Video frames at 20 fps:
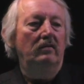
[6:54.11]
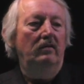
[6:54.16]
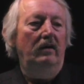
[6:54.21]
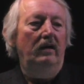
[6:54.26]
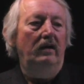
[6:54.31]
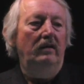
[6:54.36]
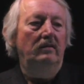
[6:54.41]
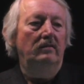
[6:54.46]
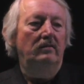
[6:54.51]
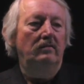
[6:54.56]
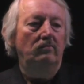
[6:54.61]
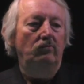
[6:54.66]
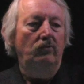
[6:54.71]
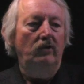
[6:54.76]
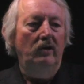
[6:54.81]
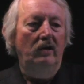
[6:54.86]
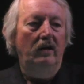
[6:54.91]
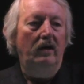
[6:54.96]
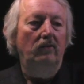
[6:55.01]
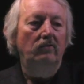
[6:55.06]
And we
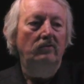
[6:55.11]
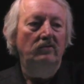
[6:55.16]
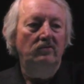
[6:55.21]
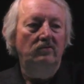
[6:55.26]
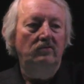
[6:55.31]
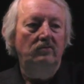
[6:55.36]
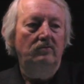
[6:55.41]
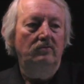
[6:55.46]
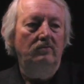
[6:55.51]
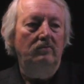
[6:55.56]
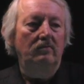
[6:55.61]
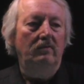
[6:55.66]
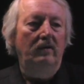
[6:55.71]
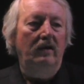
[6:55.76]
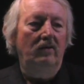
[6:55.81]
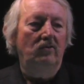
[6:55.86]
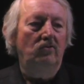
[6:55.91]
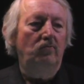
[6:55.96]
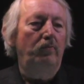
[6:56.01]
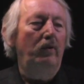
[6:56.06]
allow this
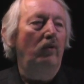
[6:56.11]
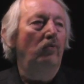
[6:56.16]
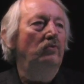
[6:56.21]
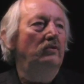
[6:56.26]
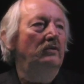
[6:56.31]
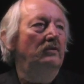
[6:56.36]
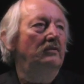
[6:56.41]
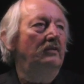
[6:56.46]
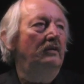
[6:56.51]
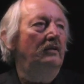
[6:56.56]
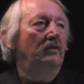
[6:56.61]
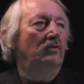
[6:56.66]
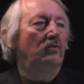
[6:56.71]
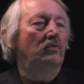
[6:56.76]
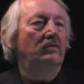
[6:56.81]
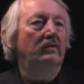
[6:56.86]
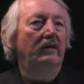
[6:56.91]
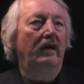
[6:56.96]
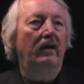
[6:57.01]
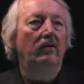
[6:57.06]
exponent that I call
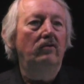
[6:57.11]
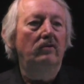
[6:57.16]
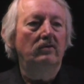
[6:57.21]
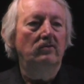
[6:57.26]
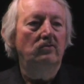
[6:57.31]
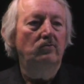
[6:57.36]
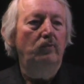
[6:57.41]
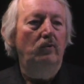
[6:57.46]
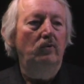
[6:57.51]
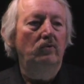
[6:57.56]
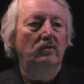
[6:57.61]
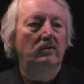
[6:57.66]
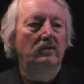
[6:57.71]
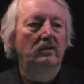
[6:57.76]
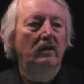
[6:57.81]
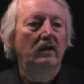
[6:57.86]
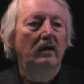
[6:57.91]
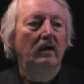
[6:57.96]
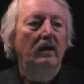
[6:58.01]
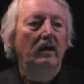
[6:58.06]
the error exponent
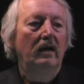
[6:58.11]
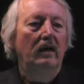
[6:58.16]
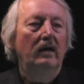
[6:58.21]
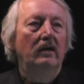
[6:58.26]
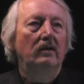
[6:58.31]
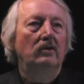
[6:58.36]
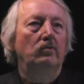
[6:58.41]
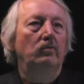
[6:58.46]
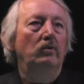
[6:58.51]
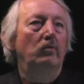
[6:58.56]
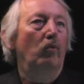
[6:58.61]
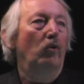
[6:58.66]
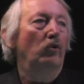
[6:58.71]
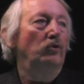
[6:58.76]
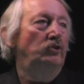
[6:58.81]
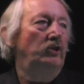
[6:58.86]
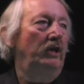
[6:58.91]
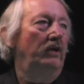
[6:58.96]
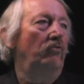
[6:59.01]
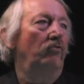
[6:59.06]
to be more
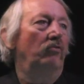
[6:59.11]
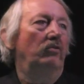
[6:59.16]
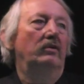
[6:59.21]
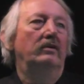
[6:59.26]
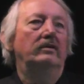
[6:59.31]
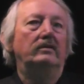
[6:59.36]
general.